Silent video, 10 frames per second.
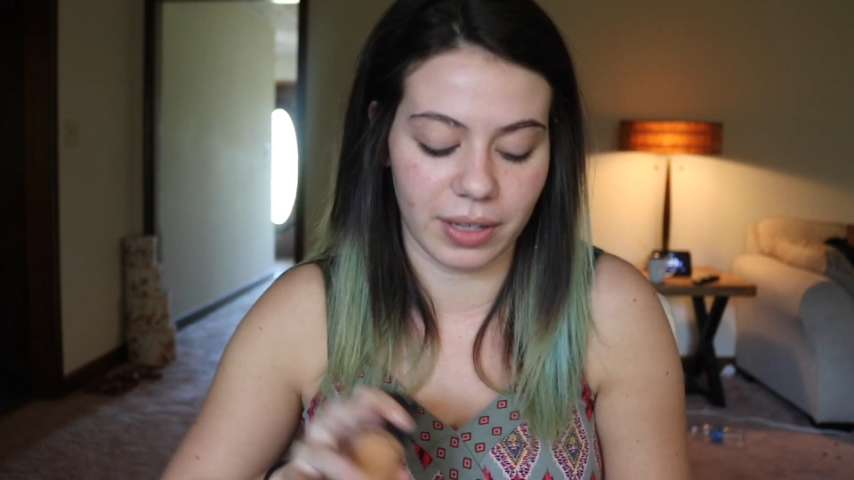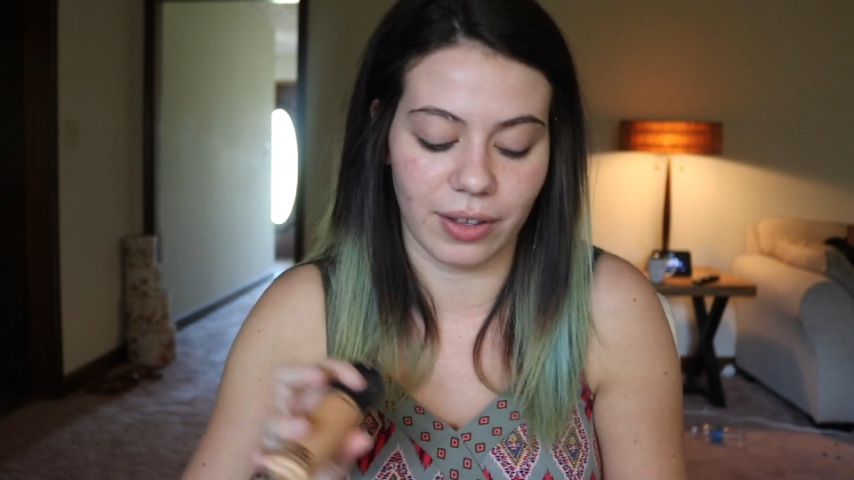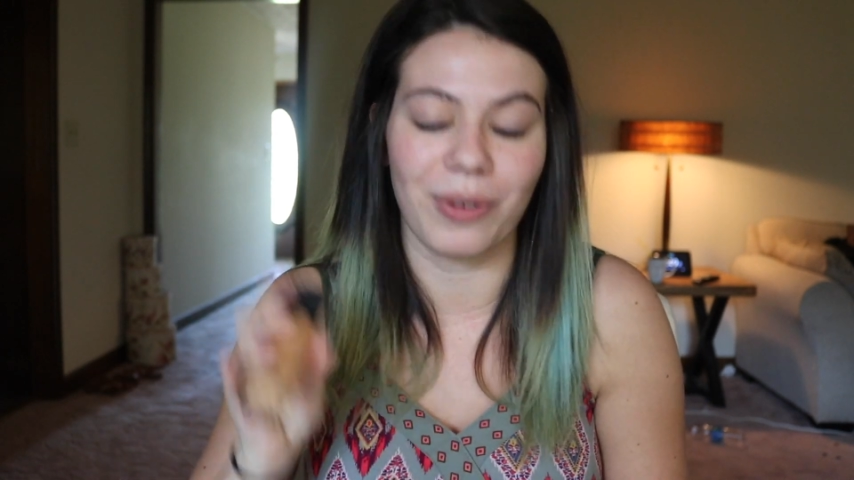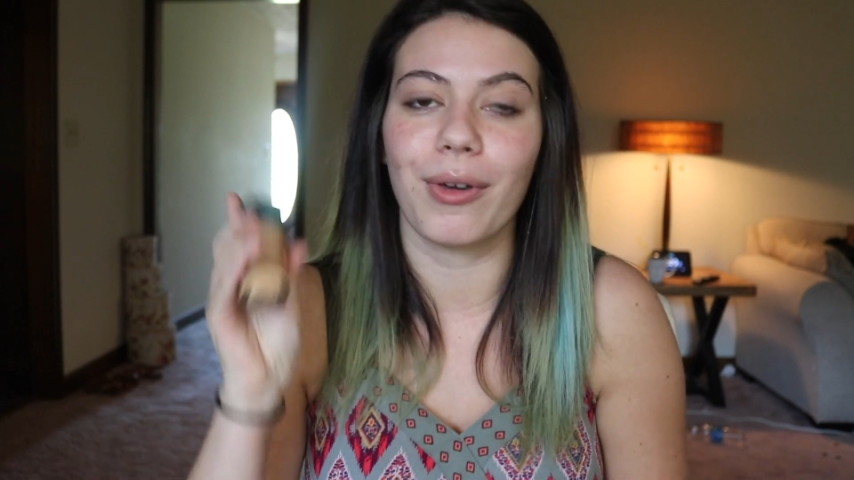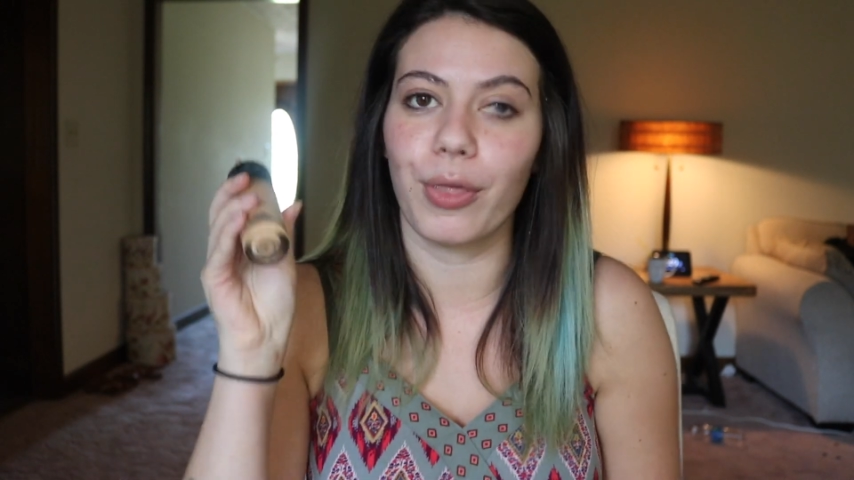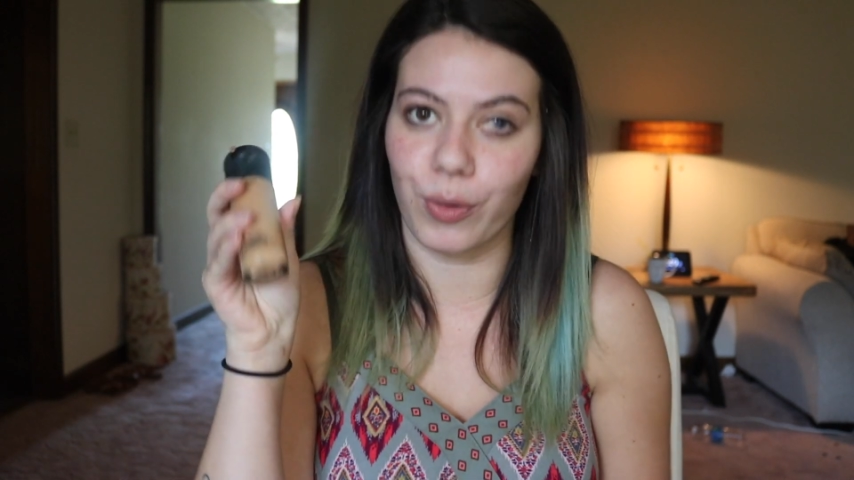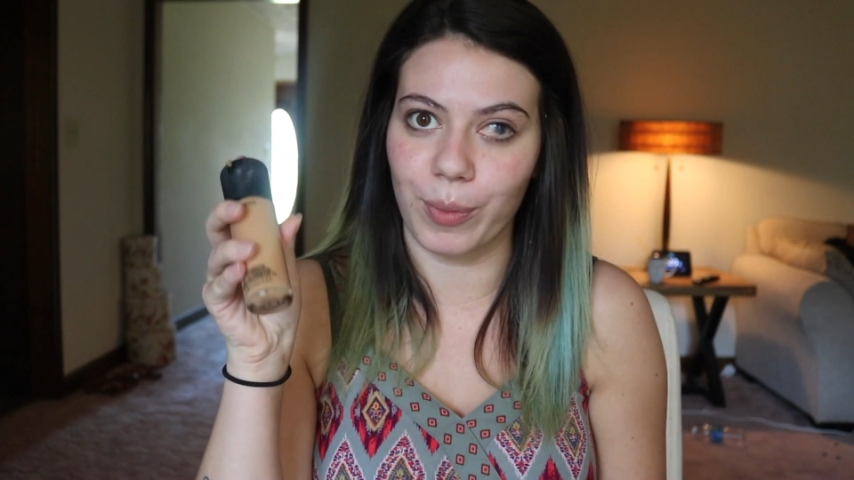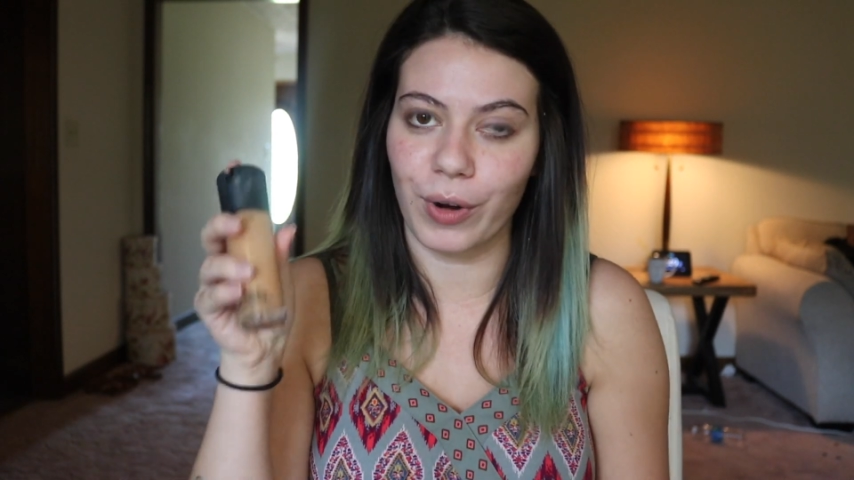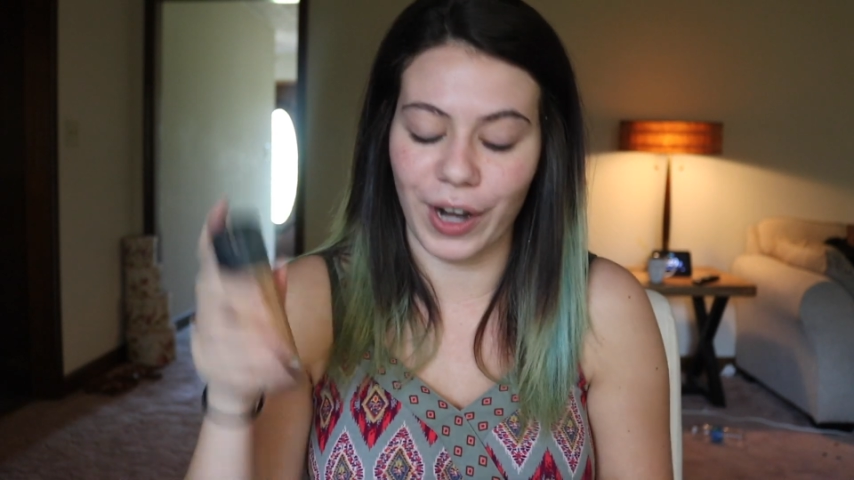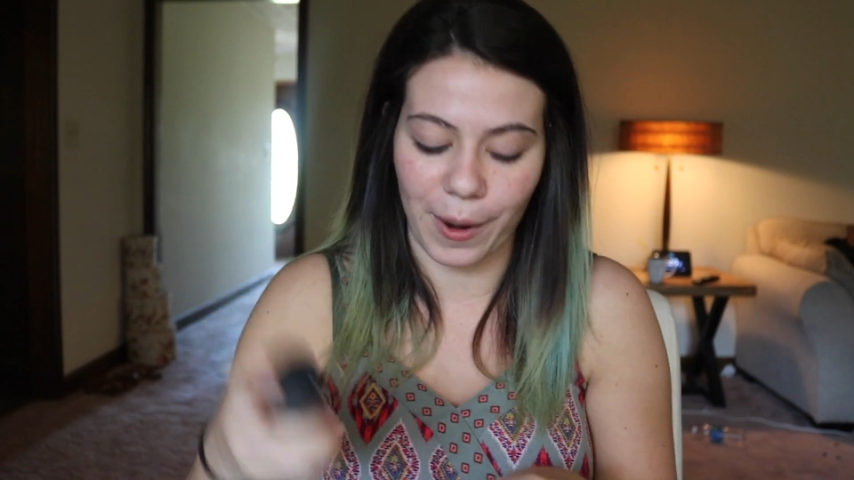So
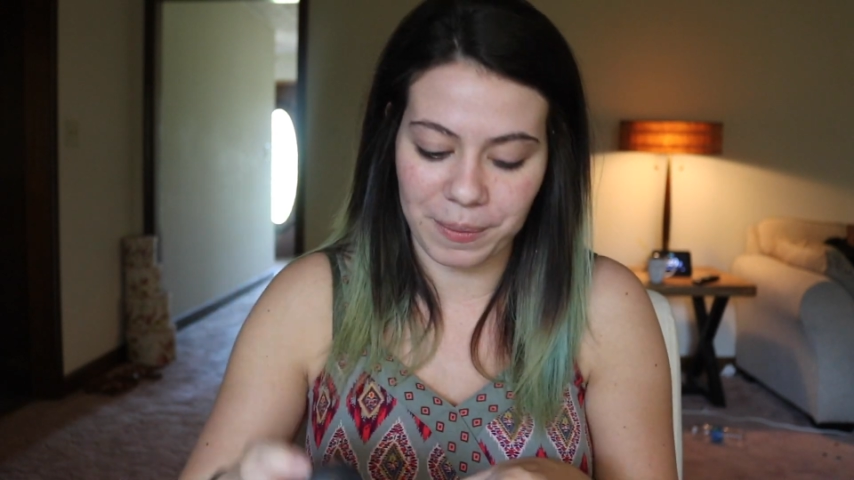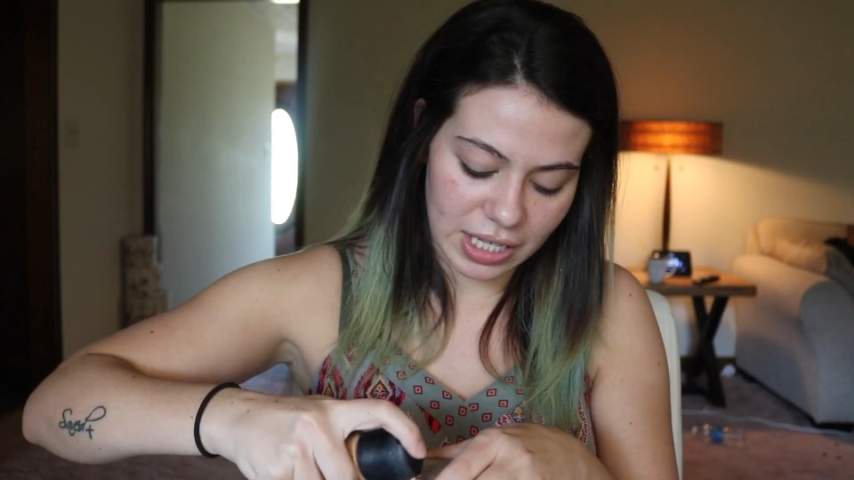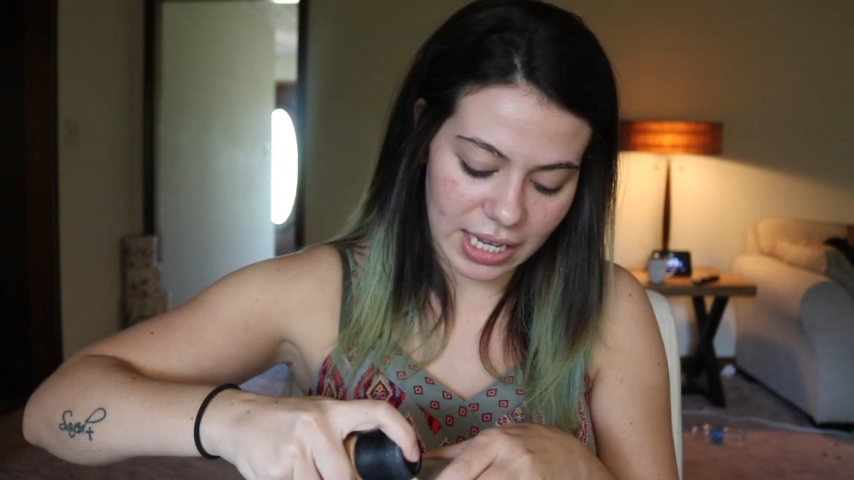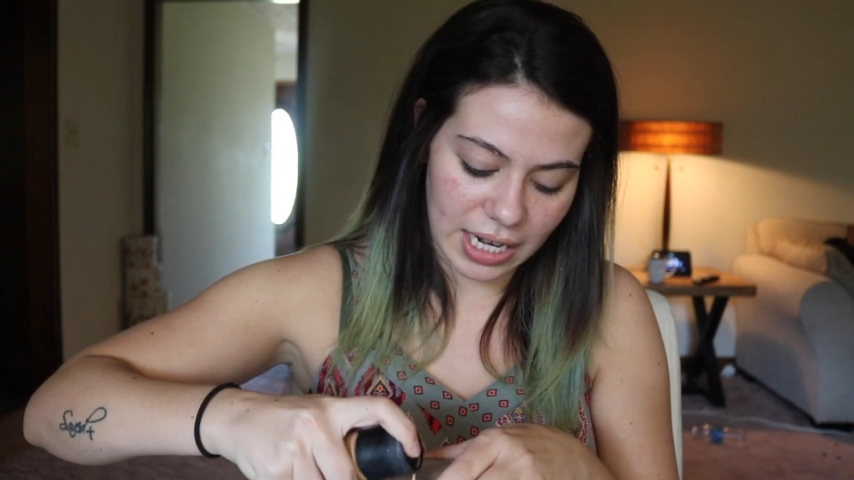3.0. Just